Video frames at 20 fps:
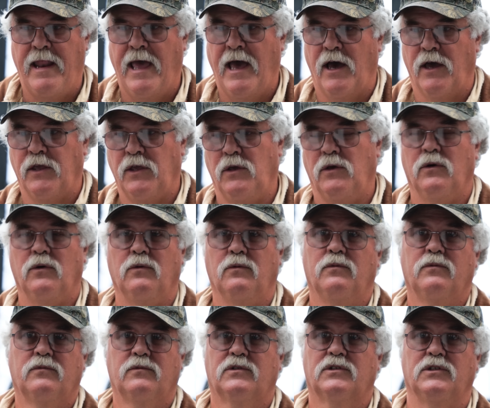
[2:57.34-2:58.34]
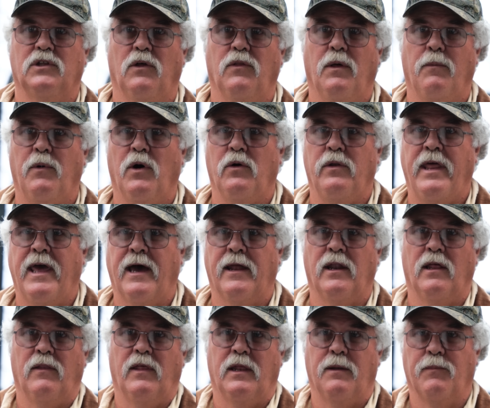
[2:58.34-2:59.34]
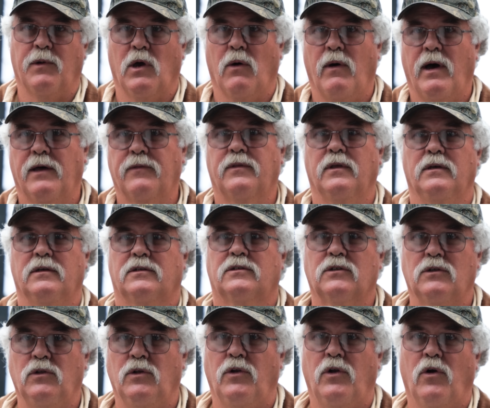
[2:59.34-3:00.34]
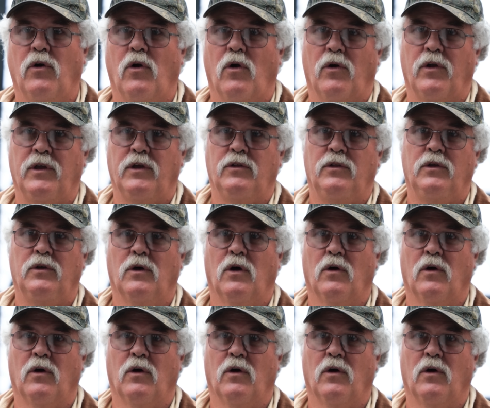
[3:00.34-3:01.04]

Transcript: now you slow the boat down and let them go out to a scooter, or you do,